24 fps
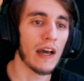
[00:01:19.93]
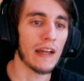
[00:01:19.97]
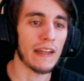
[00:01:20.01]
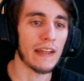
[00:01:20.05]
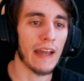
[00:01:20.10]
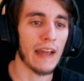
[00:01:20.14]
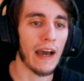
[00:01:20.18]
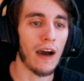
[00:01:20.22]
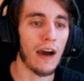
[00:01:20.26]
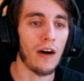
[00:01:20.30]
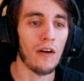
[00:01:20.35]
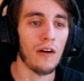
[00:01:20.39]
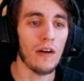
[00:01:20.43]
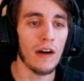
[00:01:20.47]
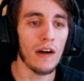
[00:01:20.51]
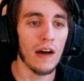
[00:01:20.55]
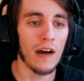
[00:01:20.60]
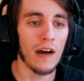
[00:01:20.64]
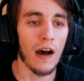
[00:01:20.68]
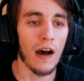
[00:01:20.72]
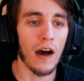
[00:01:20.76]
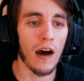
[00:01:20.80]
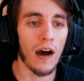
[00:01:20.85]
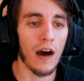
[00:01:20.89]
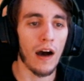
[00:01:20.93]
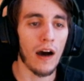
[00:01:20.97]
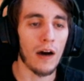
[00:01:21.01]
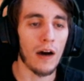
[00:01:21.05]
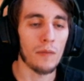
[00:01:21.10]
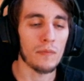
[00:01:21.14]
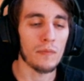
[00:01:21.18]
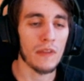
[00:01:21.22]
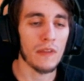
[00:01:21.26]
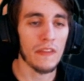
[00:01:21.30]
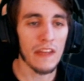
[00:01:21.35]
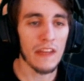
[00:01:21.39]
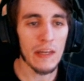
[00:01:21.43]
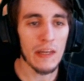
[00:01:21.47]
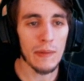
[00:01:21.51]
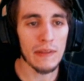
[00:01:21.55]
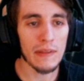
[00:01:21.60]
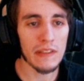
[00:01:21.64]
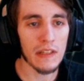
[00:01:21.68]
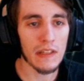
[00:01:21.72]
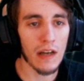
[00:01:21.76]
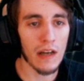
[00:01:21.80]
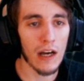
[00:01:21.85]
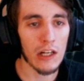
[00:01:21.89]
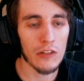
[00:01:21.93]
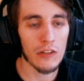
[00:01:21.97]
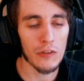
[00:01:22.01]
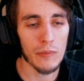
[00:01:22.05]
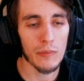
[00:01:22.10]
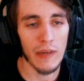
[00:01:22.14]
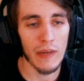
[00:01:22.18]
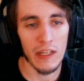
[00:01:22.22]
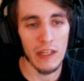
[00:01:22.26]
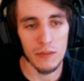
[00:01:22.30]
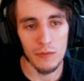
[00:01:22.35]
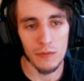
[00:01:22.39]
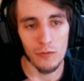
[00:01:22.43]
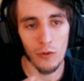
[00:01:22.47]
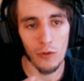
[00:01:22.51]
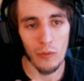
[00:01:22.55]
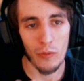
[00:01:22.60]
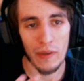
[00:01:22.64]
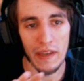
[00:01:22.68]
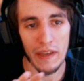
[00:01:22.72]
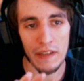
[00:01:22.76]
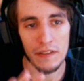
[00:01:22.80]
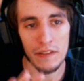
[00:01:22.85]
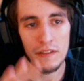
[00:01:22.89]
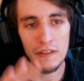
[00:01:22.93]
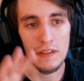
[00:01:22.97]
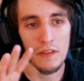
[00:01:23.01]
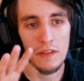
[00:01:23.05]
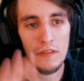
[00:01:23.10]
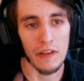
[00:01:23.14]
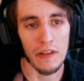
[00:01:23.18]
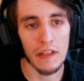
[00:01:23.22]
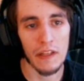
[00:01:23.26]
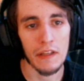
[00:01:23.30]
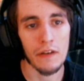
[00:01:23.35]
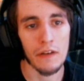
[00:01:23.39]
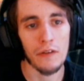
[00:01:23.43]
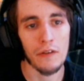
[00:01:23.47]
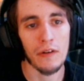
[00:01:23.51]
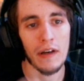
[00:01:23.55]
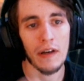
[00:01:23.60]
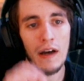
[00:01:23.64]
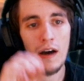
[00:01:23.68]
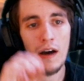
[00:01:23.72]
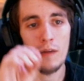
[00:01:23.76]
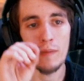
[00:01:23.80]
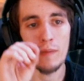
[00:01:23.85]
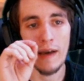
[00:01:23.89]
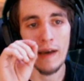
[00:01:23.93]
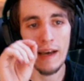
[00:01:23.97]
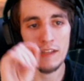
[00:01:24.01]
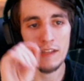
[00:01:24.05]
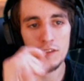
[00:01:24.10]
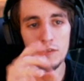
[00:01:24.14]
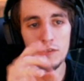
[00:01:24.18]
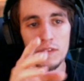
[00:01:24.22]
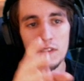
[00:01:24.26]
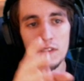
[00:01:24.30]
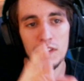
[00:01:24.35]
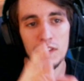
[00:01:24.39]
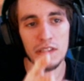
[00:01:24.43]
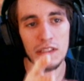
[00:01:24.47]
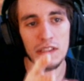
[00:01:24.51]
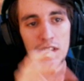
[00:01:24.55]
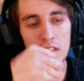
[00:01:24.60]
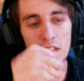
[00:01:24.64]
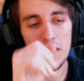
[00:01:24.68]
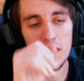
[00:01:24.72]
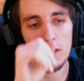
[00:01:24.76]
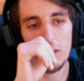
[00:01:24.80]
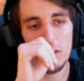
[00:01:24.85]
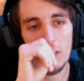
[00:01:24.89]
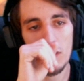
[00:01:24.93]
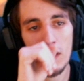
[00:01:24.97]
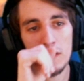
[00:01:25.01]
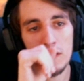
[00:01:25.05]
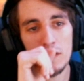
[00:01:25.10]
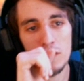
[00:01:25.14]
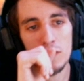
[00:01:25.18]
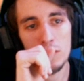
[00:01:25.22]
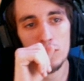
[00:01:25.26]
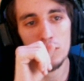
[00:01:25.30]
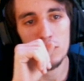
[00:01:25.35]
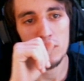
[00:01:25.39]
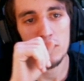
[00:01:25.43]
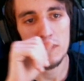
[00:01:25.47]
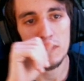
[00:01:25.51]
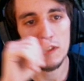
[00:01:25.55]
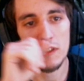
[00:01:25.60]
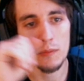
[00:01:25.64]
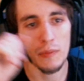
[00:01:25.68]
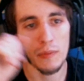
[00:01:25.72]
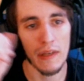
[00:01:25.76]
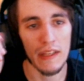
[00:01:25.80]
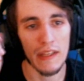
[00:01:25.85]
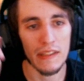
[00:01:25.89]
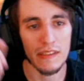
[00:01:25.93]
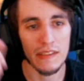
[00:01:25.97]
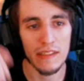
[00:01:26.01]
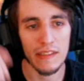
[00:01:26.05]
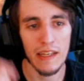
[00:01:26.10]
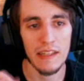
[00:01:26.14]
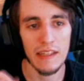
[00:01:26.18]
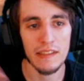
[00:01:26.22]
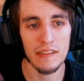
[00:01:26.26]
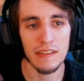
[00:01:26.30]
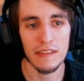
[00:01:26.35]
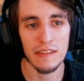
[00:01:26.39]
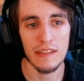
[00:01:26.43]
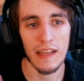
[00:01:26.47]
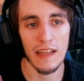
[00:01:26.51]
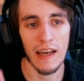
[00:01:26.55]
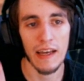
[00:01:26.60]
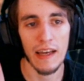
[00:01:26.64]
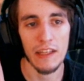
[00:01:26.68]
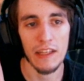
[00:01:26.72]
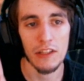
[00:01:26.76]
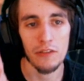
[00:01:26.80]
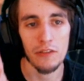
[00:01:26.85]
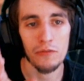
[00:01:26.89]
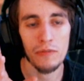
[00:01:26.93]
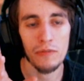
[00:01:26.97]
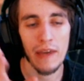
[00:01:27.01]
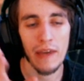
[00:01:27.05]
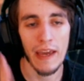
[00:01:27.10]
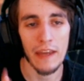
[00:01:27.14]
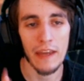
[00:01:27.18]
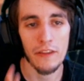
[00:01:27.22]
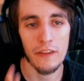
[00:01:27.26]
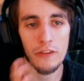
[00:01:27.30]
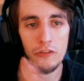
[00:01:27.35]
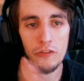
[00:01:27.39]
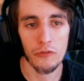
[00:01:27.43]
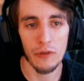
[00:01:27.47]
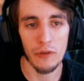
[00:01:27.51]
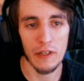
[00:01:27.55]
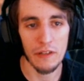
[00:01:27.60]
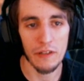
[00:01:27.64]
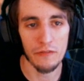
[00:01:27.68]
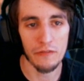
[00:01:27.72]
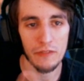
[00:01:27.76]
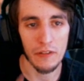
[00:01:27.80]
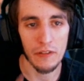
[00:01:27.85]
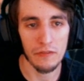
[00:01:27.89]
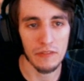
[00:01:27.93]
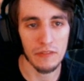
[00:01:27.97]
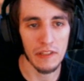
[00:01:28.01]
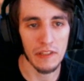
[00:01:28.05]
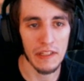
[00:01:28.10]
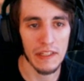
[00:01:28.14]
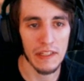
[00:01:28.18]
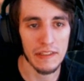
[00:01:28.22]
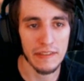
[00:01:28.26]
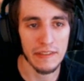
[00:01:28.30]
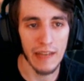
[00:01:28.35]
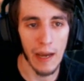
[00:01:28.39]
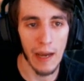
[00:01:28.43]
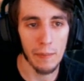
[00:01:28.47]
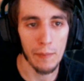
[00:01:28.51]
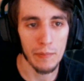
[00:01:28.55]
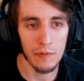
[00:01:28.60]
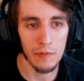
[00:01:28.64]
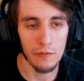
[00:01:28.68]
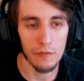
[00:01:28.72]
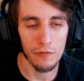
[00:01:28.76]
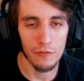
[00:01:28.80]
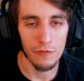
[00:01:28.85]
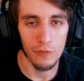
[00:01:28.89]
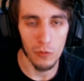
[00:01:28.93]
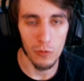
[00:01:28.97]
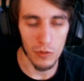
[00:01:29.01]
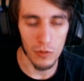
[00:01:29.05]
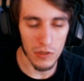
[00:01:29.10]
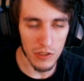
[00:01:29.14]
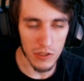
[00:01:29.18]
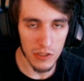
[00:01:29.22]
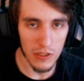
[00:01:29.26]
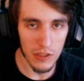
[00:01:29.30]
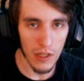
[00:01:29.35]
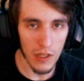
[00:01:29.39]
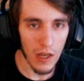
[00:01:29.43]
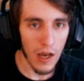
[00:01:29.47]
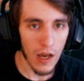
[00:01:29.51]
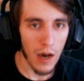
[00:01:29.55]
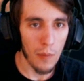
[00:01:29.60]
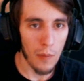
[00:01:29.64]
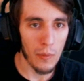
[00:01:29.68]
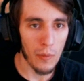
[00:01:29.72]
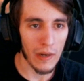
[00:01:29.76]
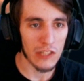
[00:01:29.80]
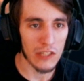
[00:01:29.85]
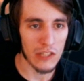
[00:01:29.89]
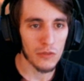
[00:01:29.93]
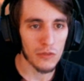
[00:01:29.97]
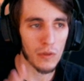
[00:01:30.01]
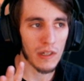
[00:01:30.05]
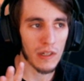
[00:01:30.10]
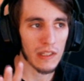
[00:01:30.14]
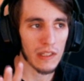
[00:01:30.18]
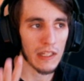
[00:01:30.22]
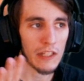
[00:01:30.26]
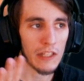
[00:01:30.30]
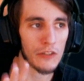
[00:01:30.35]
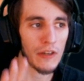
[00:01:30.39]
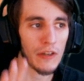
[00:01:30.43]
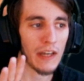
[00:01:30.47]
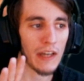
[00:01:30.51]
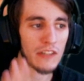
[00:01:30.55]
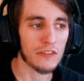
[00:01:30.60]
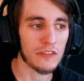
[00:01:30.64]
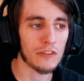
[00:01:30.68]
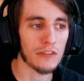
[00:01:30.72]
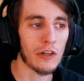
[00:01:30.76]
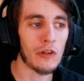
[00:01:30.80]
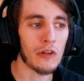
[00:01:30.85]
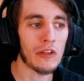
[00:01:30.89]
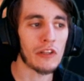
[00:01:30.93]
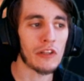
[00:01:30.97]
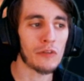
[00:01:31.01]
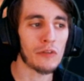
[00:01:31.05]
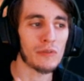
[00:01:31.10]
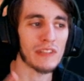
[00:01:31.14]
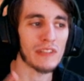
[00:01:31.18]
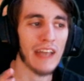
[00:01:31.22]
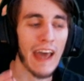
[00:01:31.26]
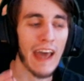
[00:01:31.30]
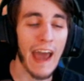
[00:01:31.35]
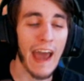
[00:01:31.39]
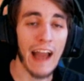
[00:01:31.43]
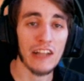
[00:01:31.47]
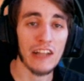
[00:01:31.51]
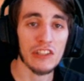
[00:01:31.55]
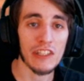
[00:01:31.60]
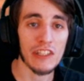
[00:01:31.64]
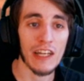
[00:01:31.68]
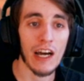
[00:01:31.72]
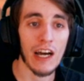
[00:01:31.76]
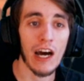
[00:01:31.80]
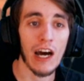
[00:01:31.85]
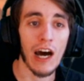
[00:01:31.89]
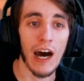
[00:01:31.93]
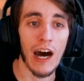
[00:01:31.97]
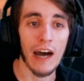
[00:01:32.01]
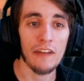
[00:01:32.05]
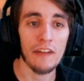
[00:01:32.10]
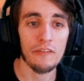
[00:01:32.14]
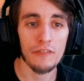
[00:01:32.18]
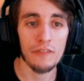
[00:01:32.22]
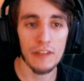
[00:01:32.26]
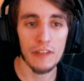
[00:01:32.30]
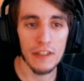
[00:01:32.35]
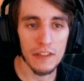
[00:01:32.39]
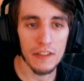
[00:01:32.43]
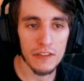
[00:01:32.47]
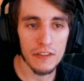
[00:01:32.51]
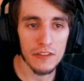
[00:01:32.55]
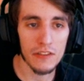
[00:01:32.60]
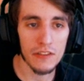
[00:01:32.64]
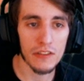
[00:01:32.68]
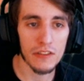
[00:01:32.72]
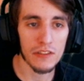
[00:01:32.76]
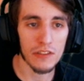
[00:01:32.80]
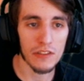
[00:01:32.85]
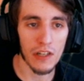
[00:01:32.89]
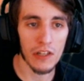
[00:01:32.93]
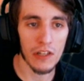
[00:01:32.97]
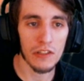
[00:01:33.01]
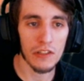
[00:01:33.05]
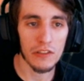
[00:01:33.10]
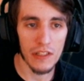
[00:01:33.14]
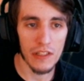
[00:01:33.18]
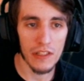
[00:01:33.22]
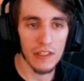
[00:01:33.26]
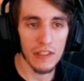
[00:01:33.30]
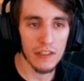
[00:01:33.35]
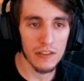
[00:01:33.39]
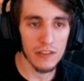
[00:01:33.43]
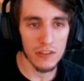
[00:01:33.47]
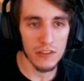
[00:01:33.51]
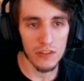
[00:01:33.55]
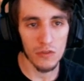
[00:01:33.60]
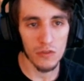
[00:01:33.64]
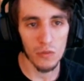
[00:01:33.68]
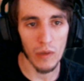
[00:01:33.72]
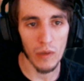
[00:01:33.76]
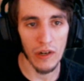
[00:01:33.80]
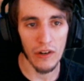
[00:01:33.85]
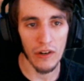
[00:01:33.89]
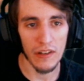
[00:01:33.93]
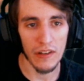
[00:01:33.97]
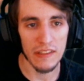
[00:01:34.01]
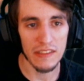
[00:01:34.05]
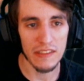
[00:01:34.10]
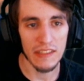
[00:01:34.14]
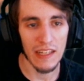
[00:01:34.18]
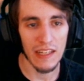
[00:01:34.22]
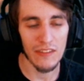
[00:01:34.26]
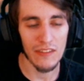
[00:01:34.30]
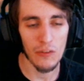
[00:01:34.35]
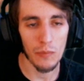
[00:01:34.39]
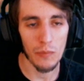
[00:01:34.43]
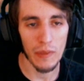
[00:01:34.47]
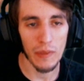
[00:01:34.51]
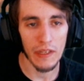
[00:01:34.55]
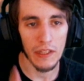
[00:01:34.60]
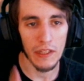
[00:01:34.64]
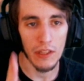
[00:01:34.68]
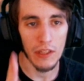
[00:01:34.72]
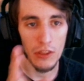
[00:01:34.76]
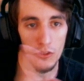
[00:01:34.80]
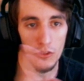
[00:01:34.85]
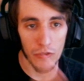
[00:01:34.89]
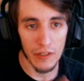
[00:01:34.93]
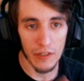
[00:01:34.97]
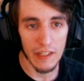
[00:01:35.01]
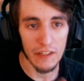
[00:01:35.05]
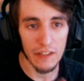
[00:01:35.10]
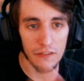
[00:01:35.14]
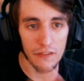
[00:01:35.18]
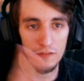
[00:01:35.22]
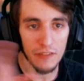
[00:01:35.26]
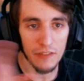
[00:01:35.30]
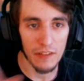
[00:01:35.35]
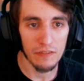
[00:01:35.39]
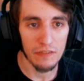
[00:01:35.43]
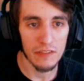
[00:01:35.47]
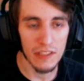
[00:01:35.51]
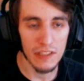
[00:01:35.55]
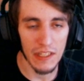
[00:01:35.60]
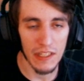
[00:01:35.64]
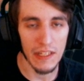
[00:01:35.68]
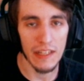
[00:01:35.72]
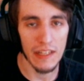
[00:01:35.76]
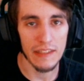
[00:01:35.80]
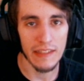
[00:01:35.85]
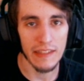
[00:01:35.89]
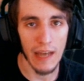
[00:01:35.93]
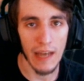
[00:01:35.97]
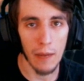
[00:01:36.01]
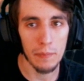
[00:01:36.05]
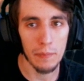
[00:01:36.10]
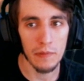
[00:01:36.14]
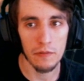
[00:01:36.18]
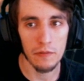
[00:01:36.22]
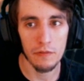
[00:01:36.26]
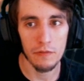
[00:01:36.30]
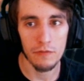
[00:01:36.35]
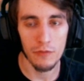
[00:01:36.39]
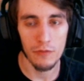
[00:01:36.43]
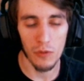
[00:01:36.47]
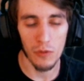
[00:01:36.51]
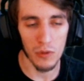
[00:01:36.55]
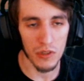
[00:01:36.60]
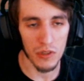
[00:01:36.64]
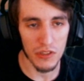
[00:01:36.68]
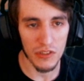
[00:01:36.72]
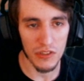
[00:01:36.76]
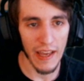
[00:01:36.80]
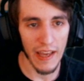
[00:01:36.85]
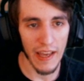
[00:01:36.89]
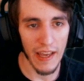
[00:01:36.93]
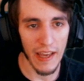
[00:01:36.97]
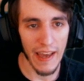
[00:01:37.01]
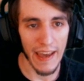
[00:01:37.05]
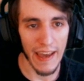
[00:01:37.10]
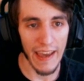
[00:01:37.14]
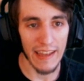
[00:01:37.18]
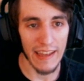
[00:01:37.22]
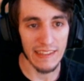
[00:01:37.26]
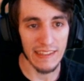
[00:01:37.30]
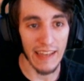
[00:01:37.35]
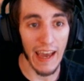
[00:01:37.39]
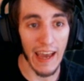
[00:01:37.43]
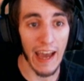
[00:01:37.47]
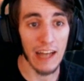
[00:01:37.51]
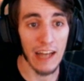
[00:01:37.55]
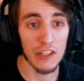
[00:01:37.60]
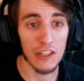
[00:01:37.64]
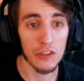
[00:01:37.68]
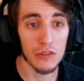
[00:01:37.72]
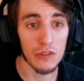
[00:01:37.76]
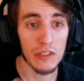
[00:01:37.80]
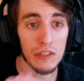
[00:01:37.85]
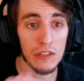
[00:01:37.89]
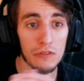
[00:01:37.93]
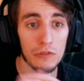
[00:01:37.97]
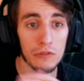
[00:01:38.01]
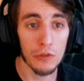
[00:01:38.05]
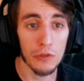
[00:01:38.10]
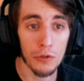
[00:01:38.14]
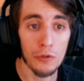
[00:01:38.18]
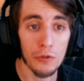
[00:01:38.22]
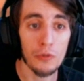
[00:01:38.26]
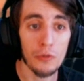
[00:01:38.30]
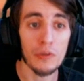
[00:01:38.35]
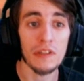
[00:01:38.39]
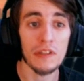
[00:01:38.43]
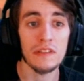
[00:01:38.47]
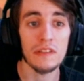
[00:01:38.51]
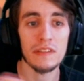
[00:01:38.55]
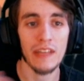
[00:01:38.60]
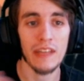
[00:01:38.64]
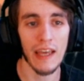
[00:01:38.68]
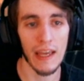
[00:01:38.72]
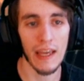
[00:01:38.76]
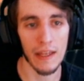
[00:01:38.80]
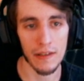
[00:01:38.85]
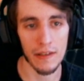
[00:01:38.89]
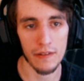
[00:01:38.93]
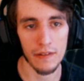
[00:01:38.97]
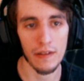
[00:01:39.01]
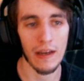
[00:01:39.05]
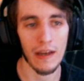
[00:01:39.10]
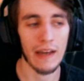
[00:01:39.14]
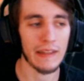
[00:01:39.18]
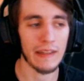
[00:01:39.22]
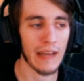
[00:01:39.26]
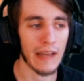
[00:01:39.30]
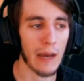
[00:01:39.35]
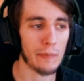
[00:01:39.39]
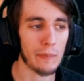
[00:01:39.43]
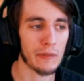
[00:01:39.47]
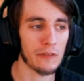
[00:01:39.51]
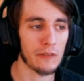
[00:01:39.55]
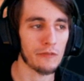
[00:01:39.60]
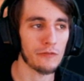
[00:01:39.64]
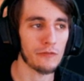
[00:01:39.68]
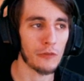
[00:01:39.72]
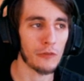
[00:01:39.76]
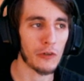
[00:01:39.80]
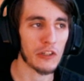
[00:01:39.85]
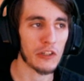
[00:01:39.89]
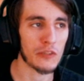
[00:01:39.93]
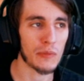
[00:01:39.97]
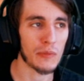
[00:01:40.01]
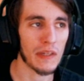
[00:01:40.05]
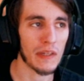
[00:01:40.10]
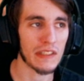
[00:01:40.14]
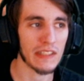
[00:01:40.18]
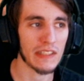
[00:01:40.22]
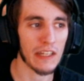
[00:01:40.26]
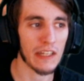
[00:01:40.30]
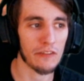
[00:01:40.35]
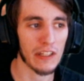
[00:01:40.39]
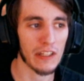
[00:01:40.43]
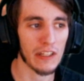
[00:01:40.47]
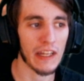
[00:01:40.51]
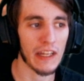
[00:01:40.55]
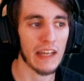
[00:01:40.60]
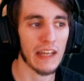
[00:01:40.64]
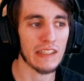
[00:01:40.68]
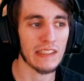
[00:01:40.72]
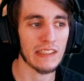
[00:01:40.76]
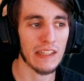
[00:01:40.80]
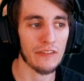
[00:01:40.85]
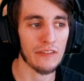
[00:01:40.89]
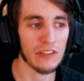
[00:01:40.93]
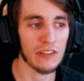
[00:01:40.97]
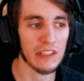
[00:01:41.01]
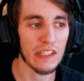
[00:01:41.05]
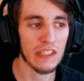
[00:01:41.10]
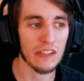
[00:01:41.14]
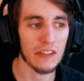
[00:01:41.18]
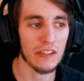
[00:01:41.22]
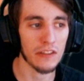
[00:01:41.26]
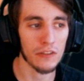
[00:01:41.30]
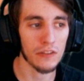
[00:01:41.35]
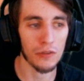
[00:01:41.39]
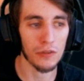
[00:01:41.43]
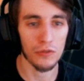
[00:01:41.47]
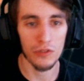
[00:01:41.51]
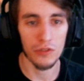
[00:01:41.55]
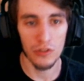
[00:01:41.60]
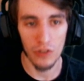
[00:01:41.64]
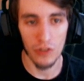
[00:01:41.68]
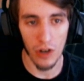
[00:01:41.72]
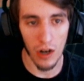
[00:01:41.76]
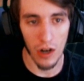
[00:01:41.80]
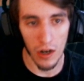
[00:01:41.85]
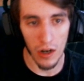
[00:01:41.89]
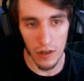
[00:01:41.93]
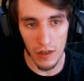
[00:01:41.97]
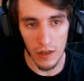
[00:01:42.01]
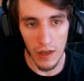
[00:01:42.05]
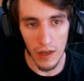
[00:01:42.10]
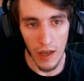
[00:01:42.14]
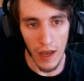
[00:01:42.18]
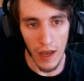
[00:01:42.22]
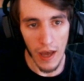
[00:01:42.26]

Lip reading: Now, the thing about the Conqueror page, before we get into the video, as you can see here on the tooltip, it says that you gain 3 to 15 adaptive force. But I just want to let you guys know that there was actually a hotfix done to this, to where instead of it being 3 to 15 adaptive force, it's actually 2 to 10 adaptive force, because they realized they released it too strong.